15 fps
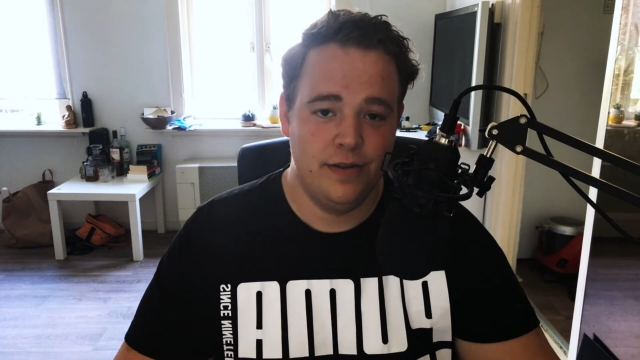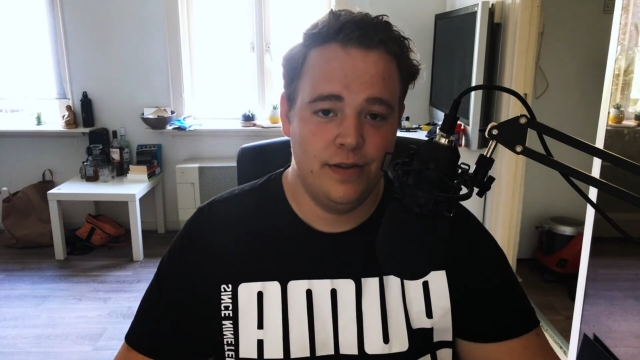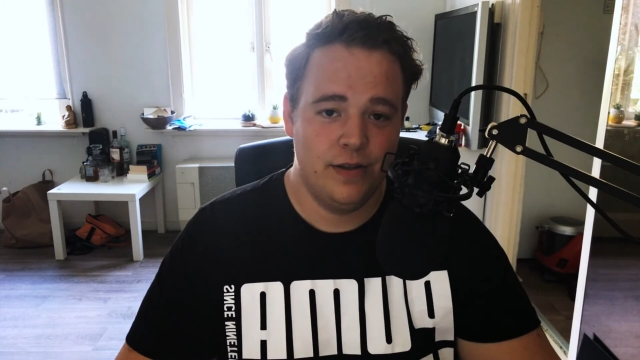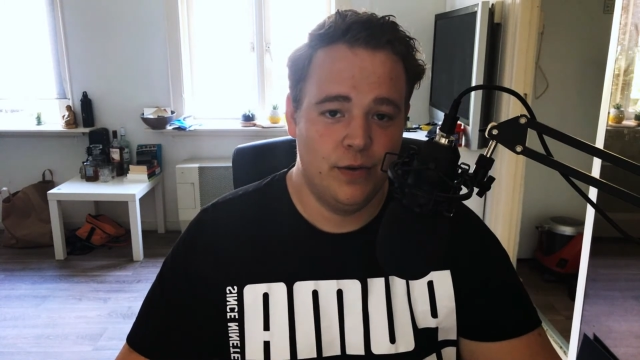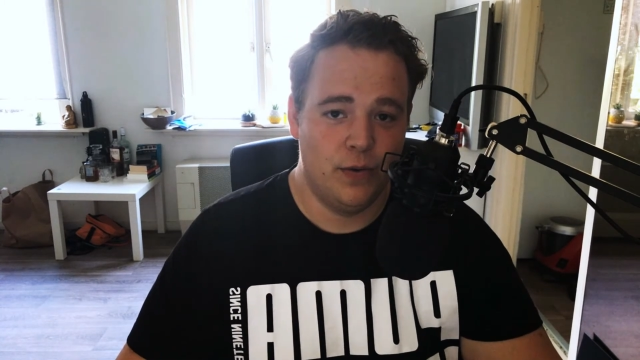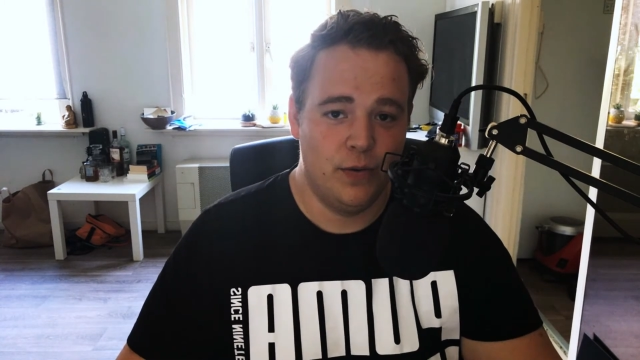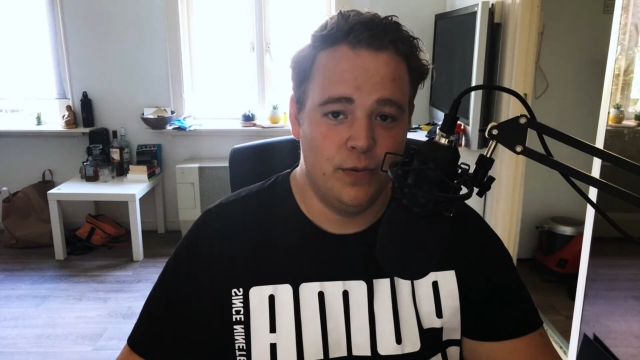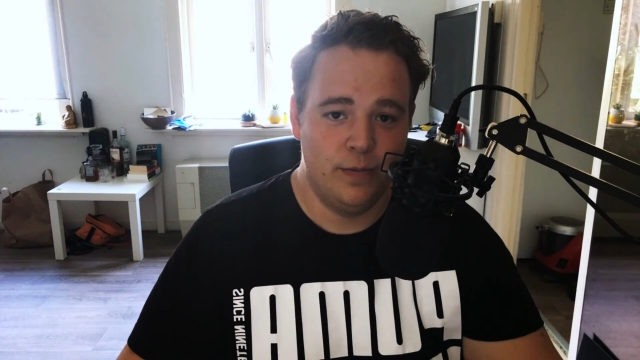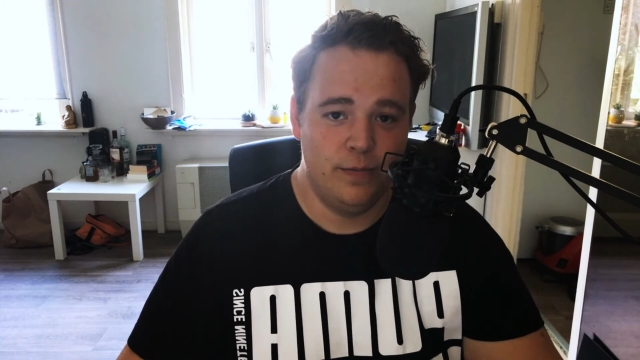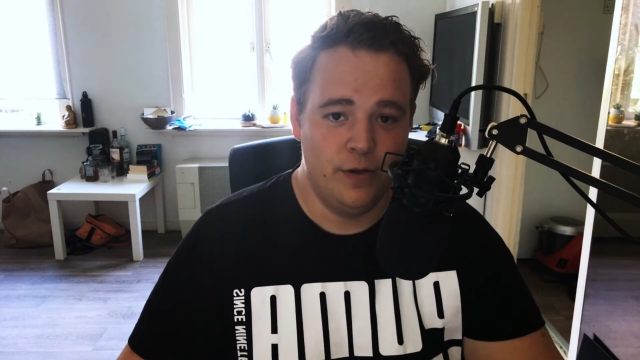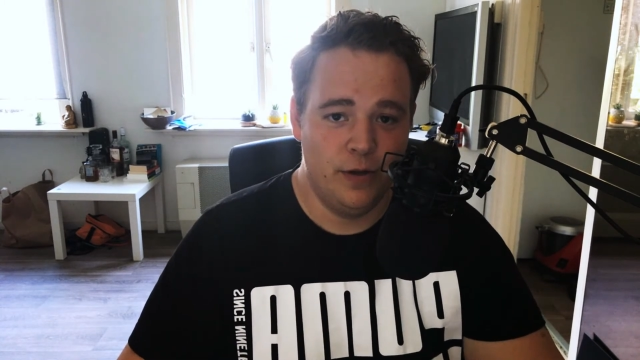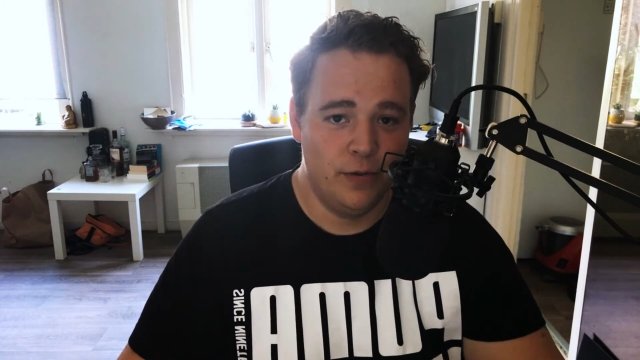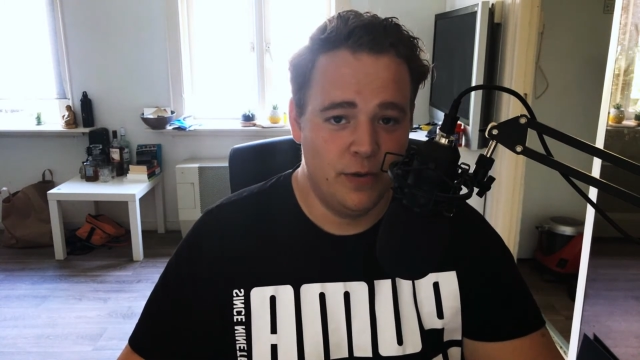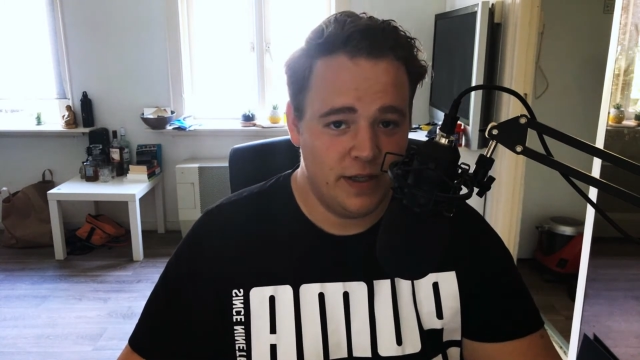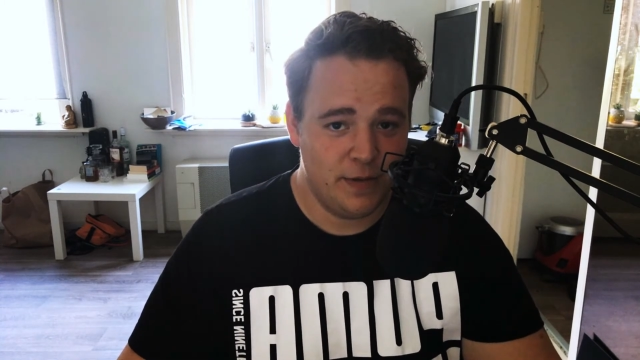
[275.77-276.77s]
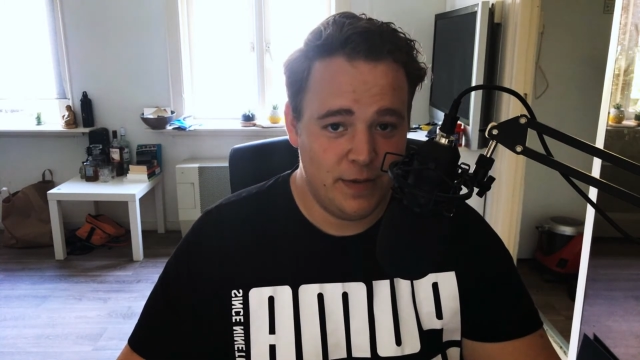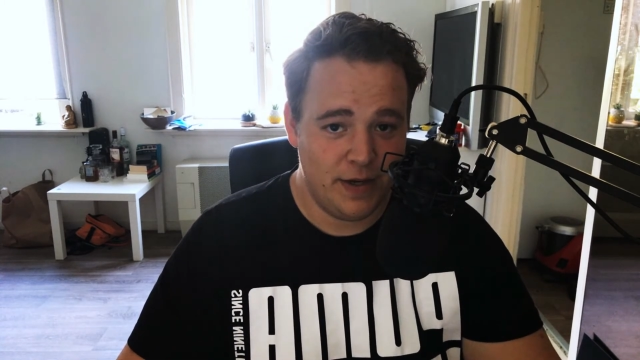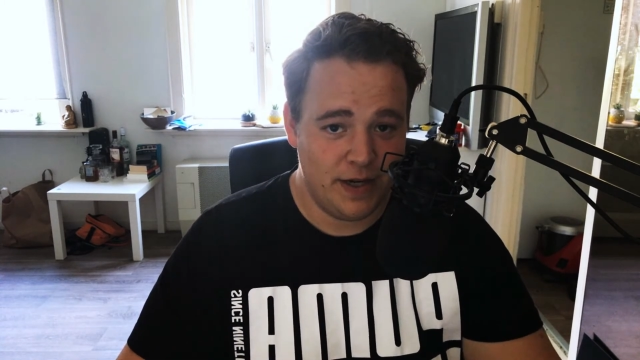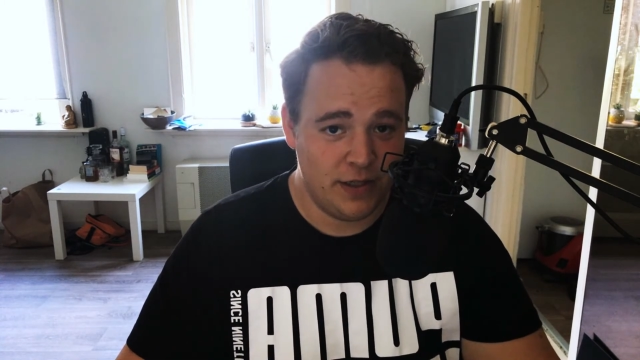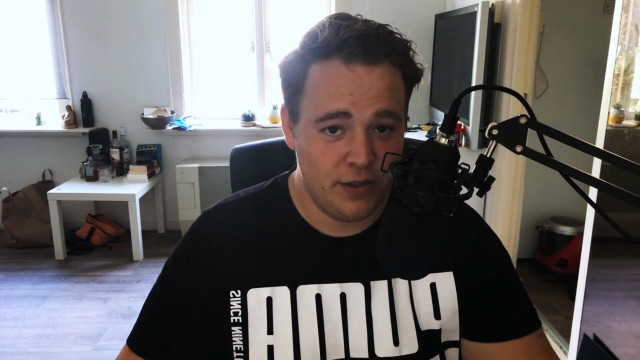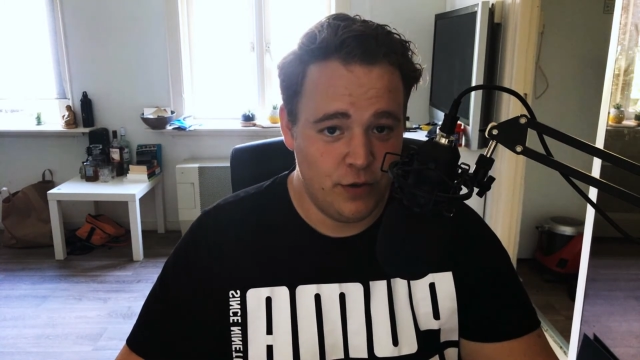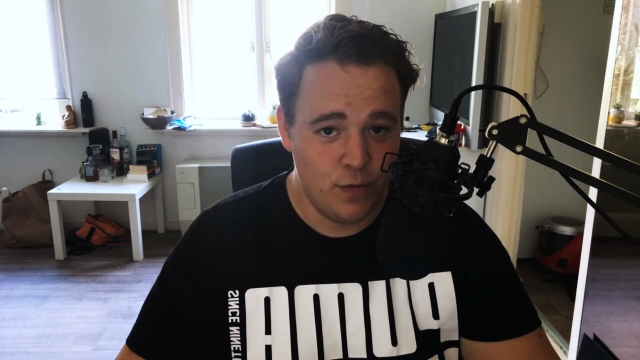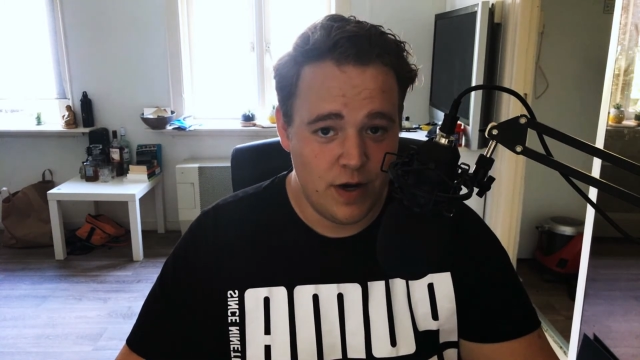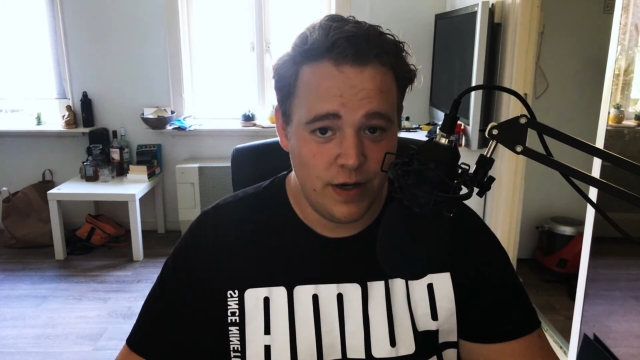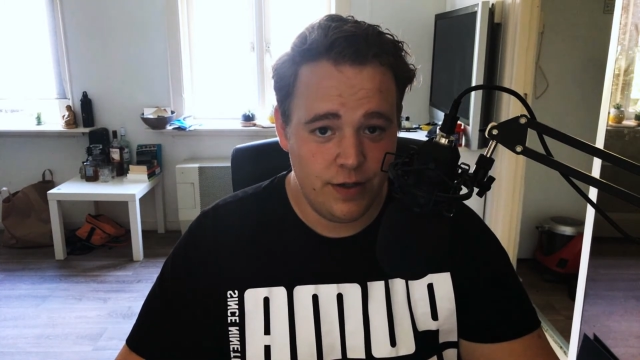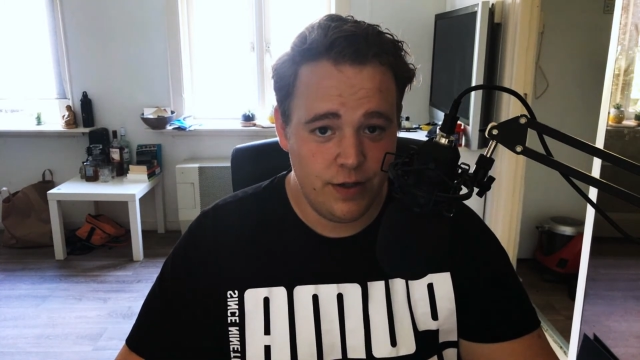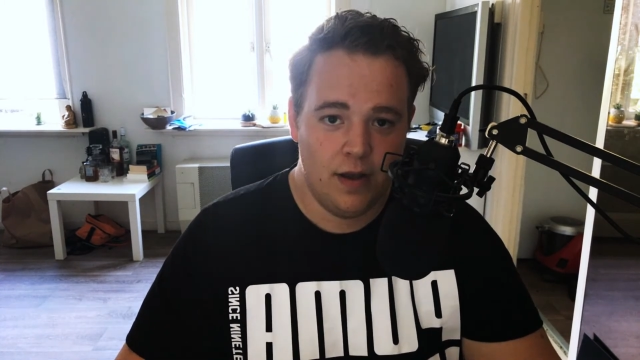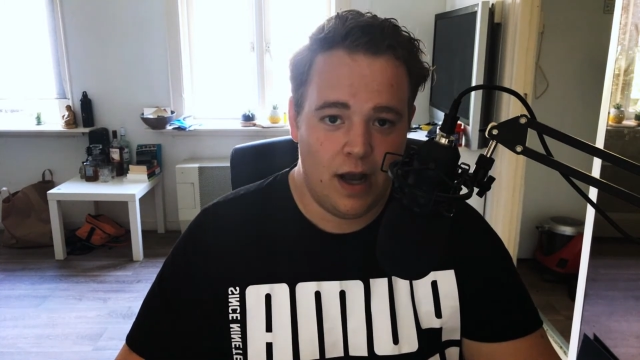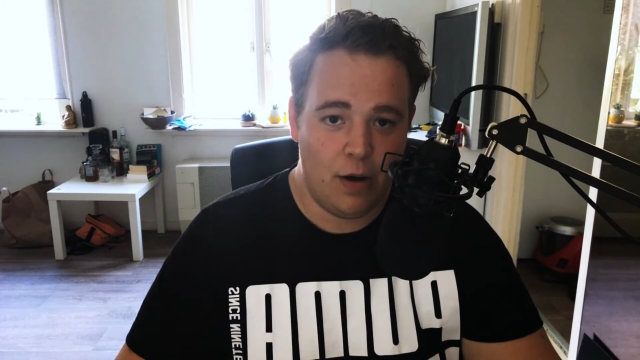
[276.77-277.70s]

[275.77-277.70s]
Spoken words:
so don't expect too much.